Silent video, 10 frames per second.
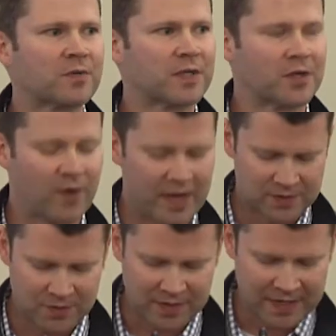really great,
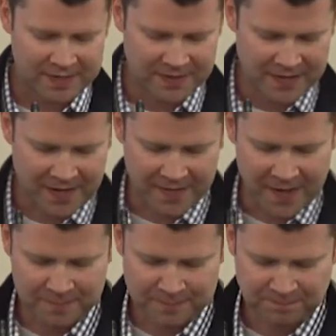so I'd like to thank
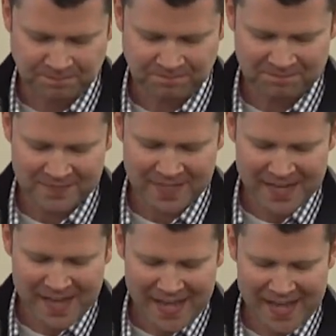them.
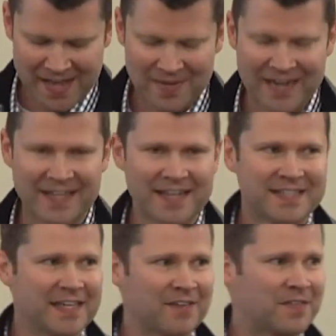I'd like
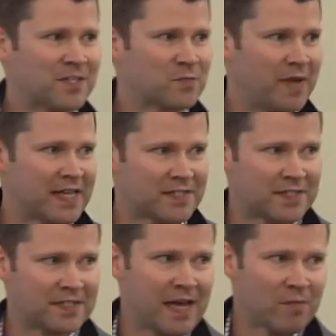to give this Best
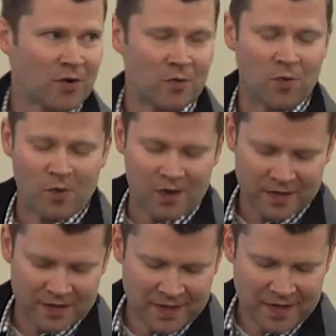Neighbor Award